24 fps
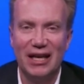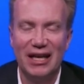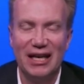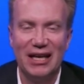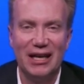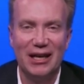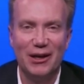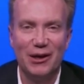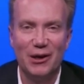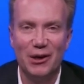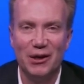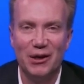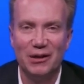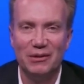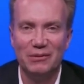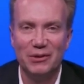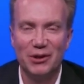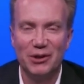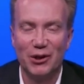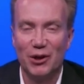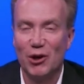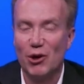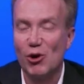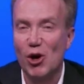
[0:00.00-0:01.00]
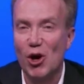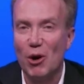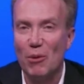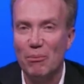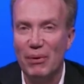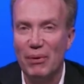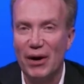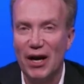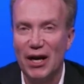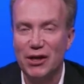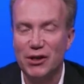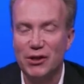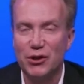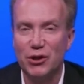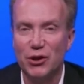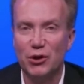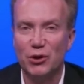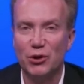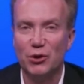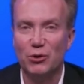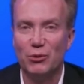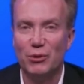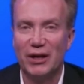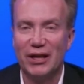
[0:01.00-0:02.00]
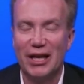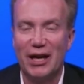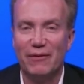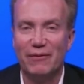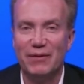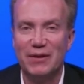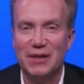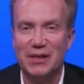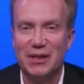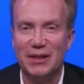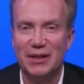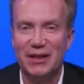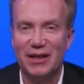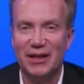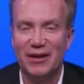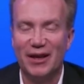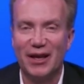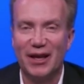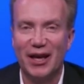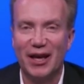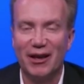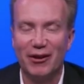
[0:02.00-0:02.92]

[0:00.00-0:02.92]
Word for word: Uh, you know, compared to when I visited the